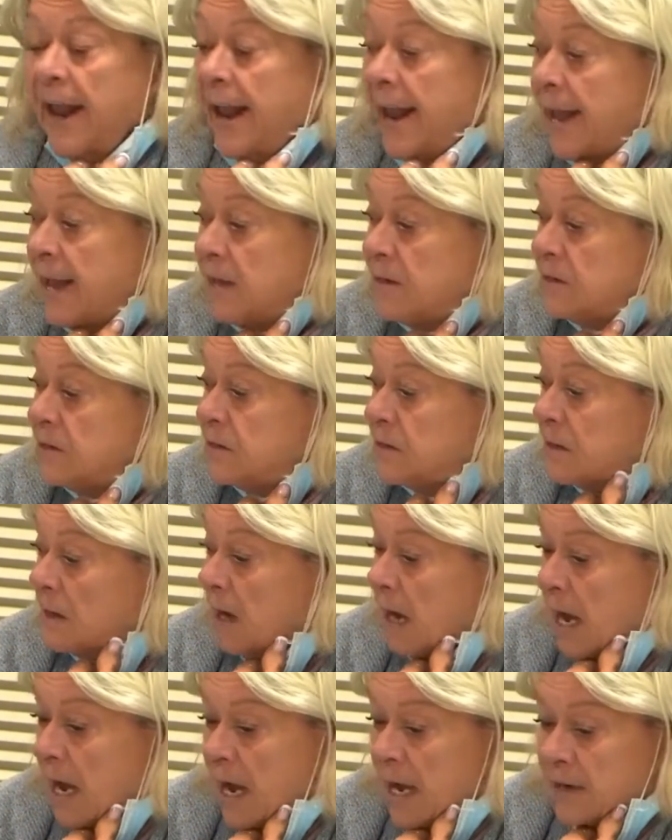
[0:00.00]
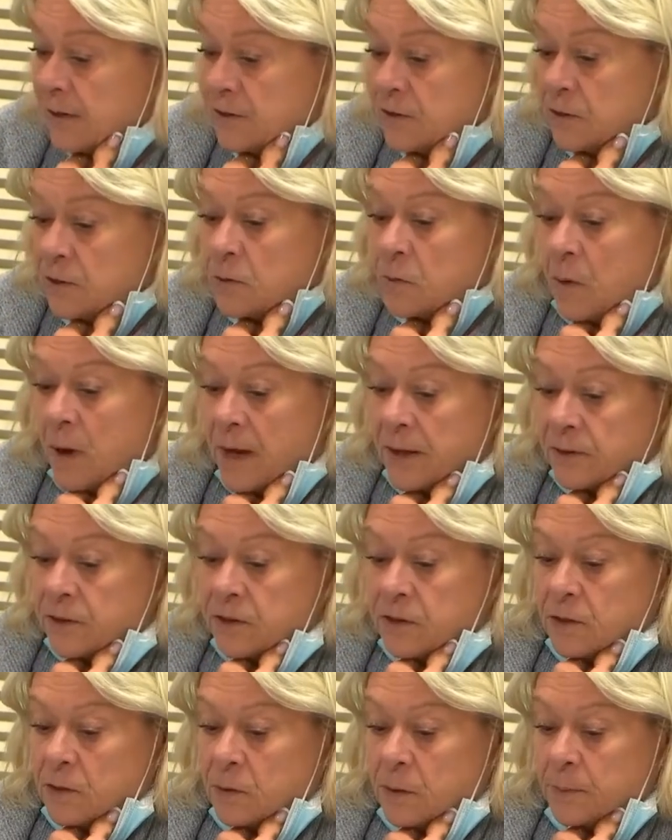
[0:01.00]
And I do
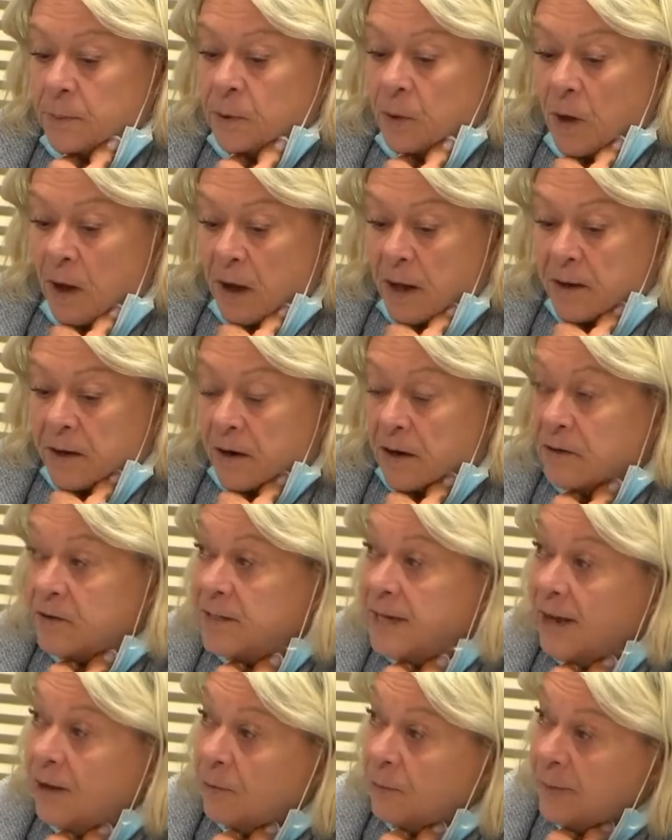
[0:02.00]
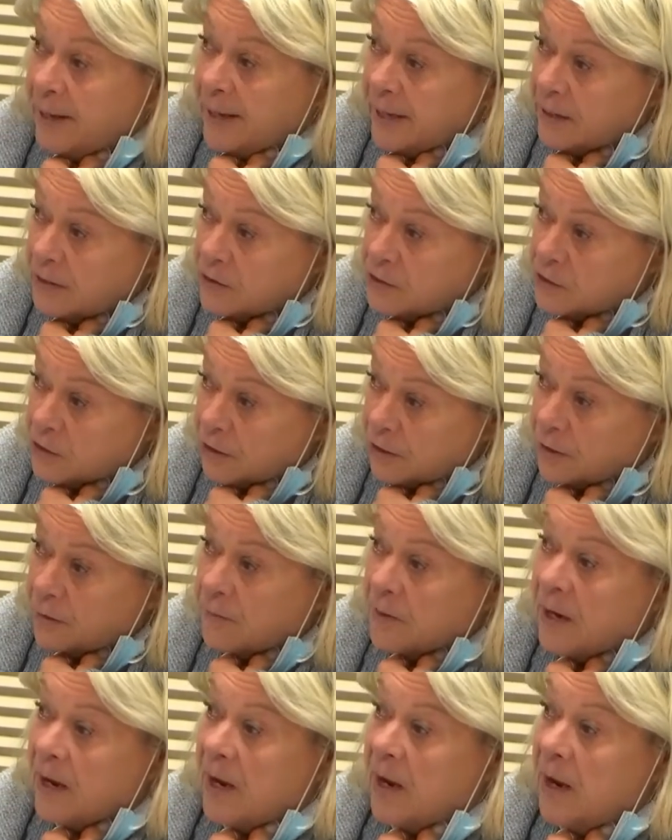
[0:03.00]
want to applaud our town manager,